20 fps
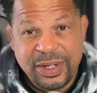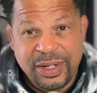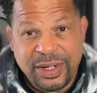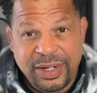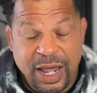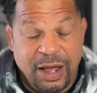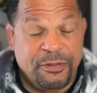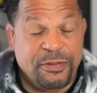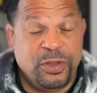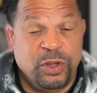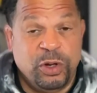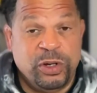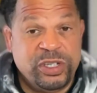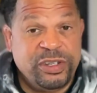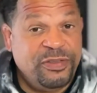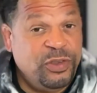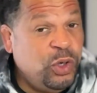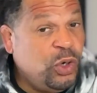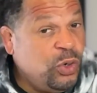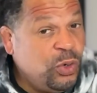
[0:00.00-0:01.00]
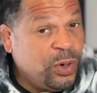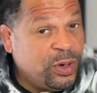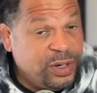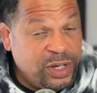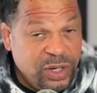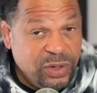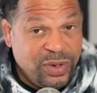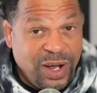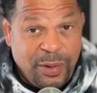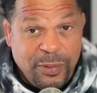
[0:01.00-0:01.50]
Now, for those of you who are
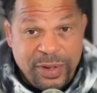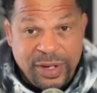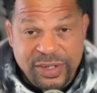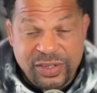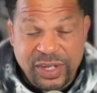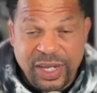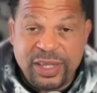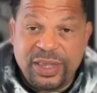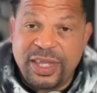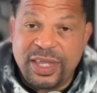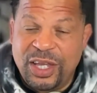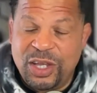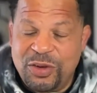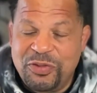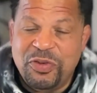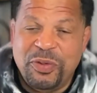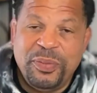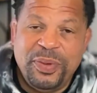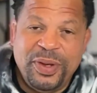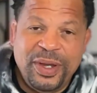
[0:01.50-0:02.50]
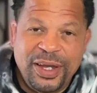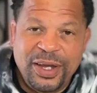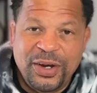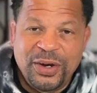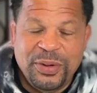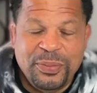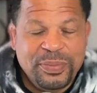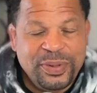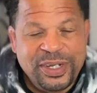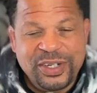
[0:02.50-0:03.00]
new, I want to say thank you for being here,
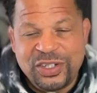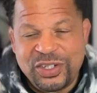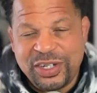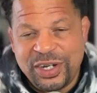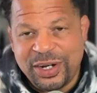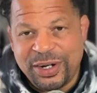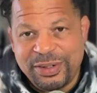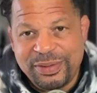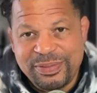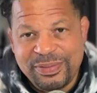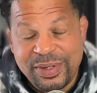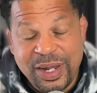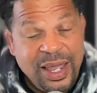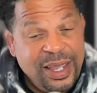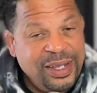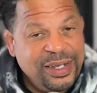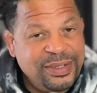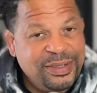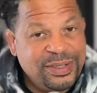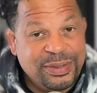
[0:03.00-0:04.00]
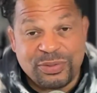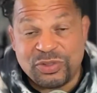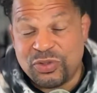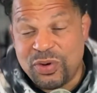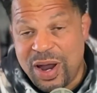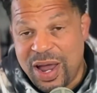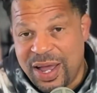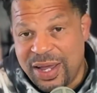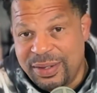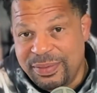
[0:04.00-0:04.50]
and please share, like,
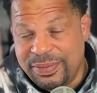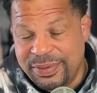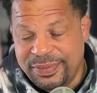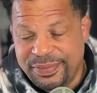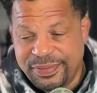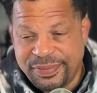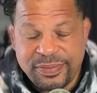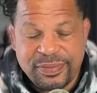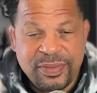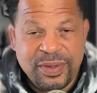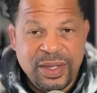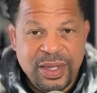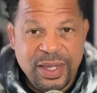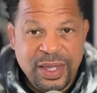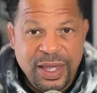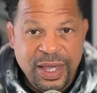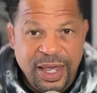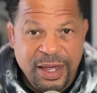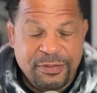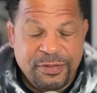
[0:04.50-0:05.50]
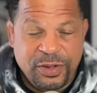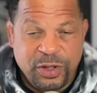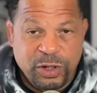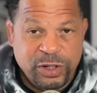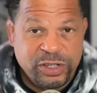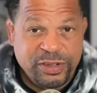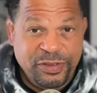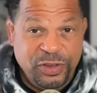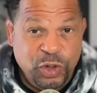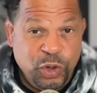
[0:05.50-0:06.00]
subscribe. And for
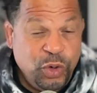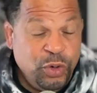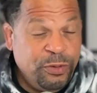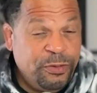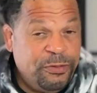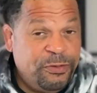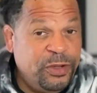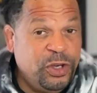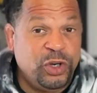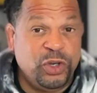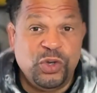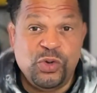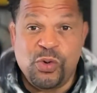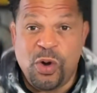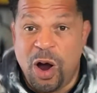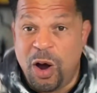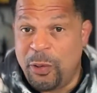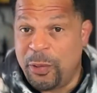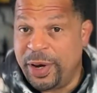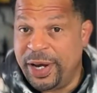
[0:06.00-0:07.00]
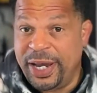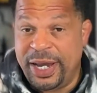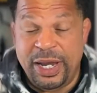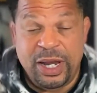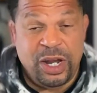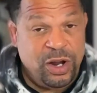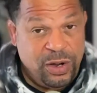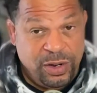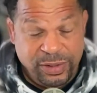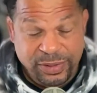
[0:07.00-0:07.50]
those of you who feel you already
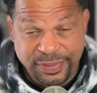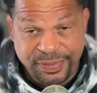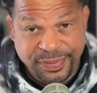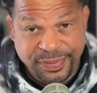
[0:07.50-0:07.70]
know,